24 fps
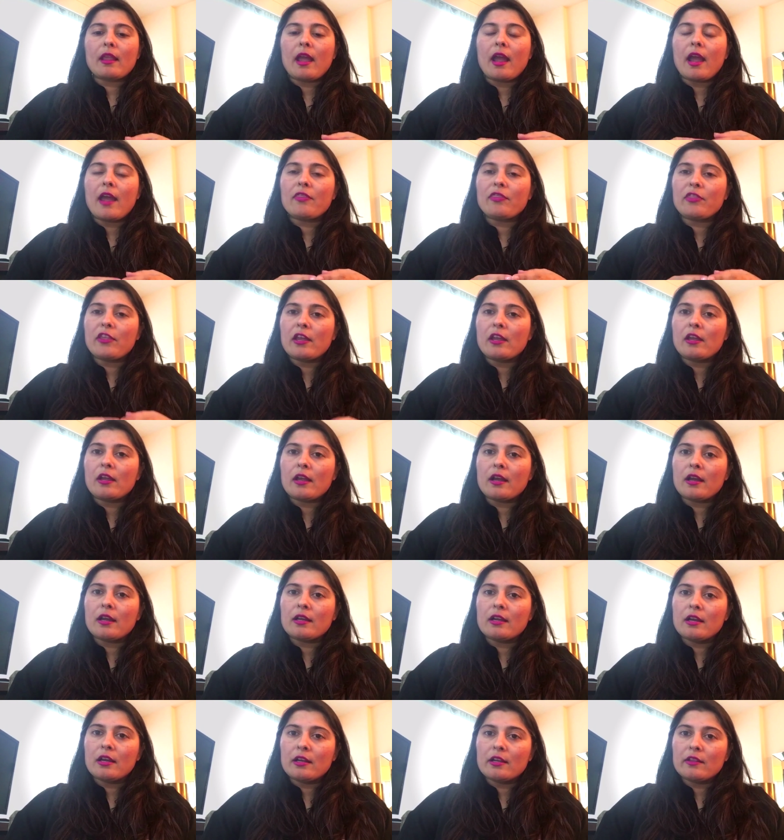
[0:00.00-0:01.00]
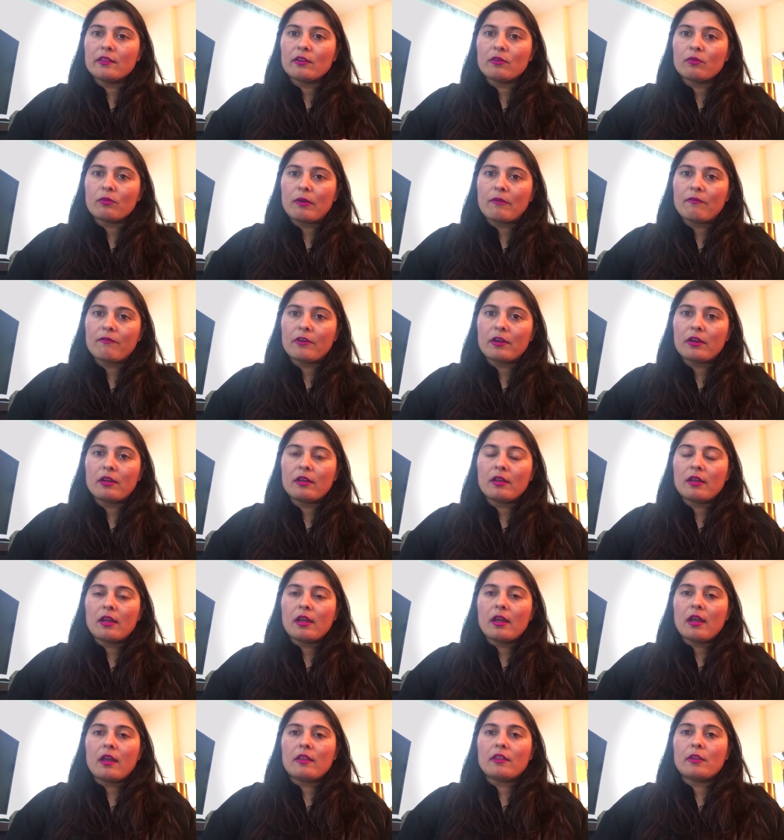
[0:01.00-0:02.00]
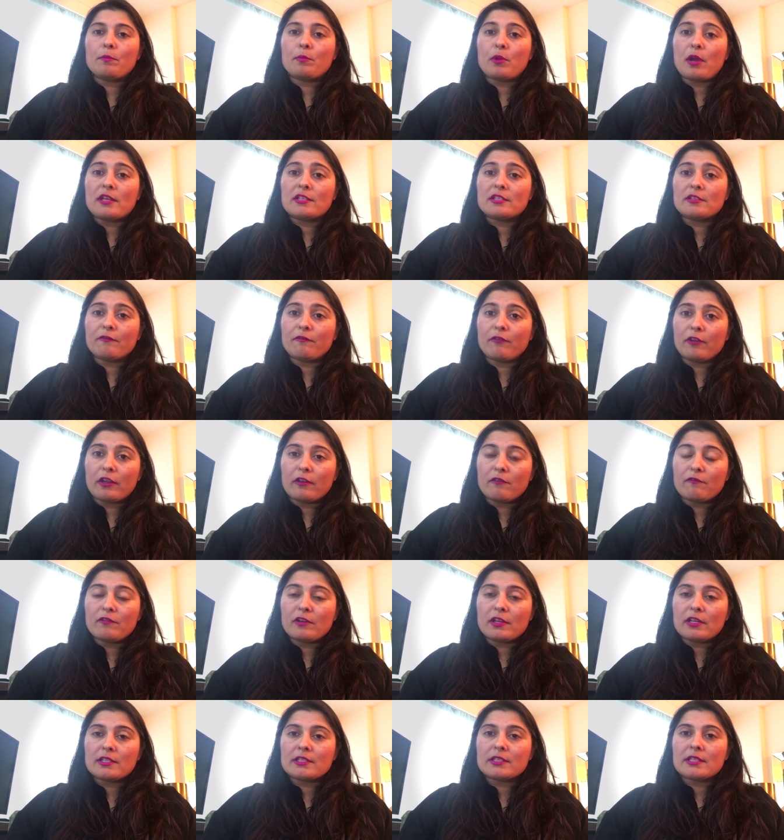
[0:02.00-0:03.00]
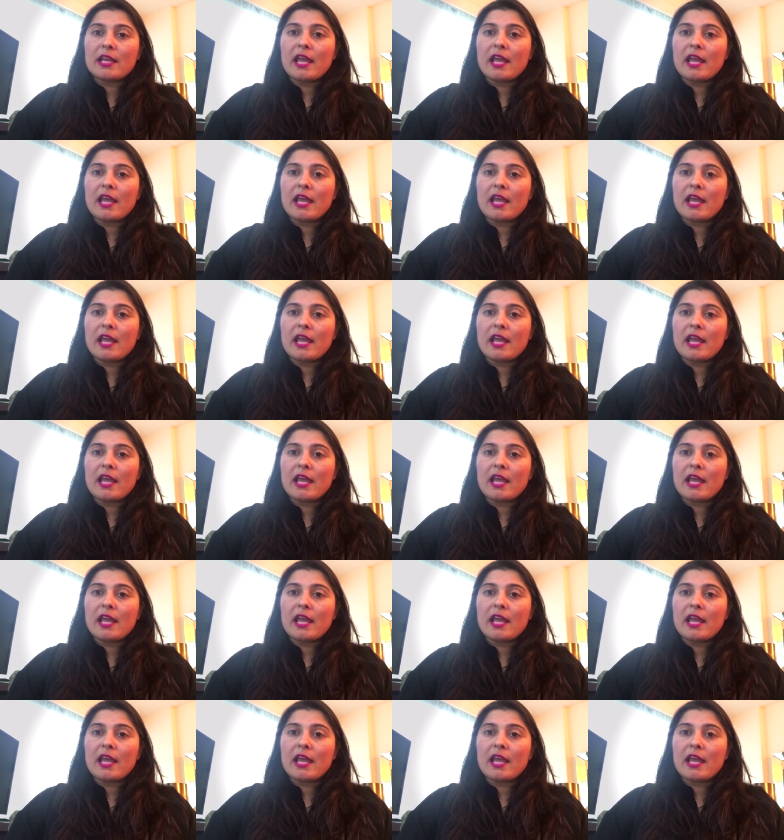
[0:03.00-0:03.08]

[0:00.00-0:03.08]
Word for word: I think A Girl in the River, The Price of Forgiveness,